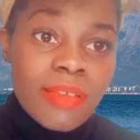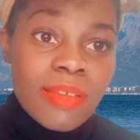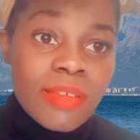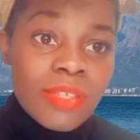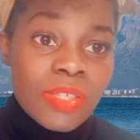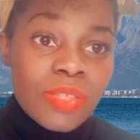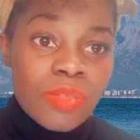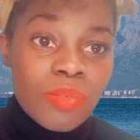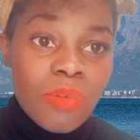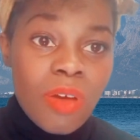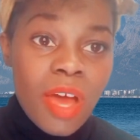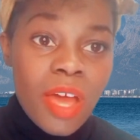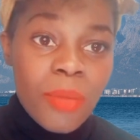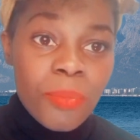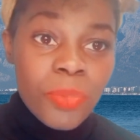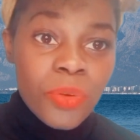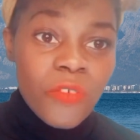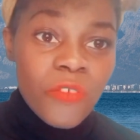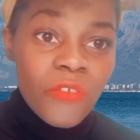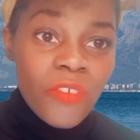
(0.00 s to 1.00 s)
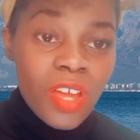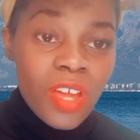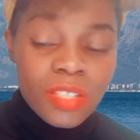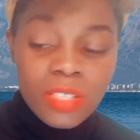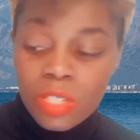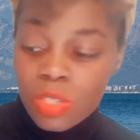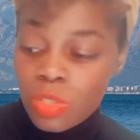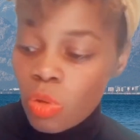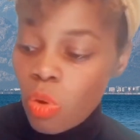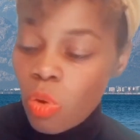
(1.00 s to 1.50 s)
So I
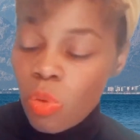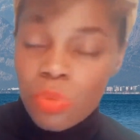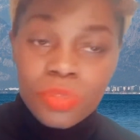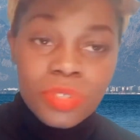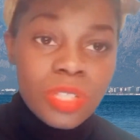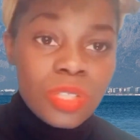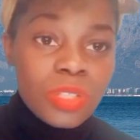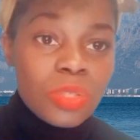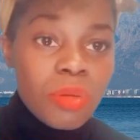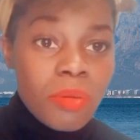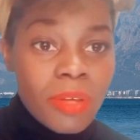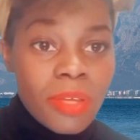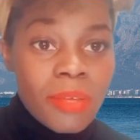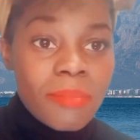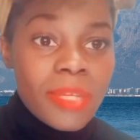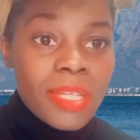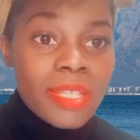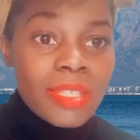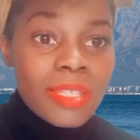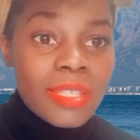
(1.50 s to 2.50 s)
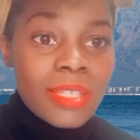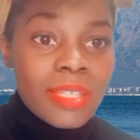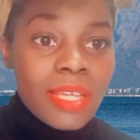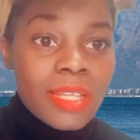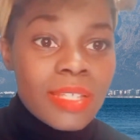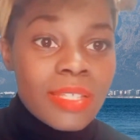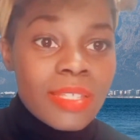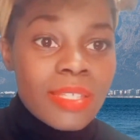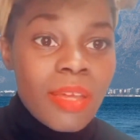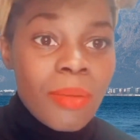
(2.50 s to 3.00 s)
provided all the documents and
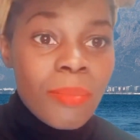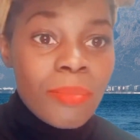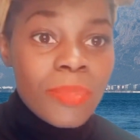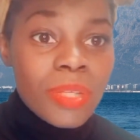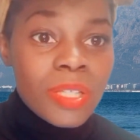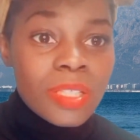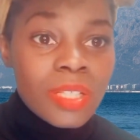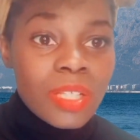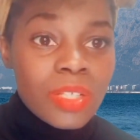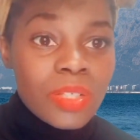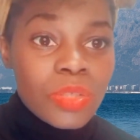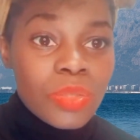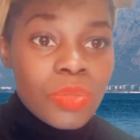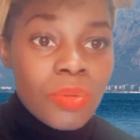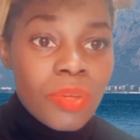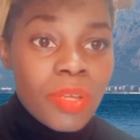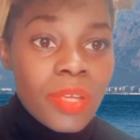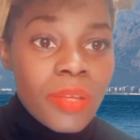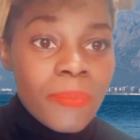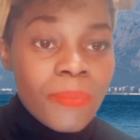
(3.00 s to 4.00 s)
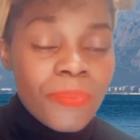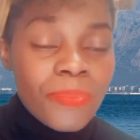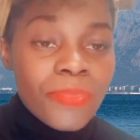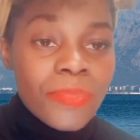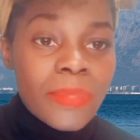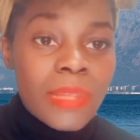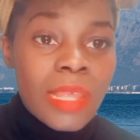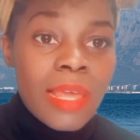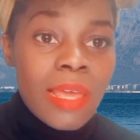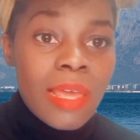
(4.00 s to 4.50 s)
submitted to him,
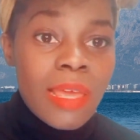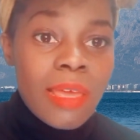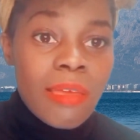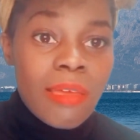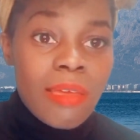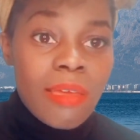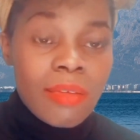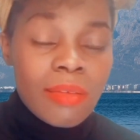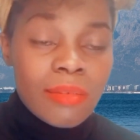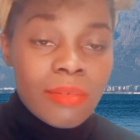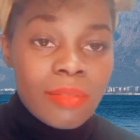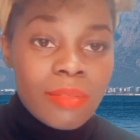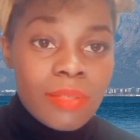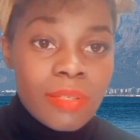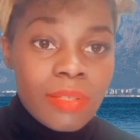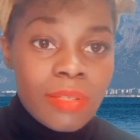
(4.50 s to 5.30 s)
and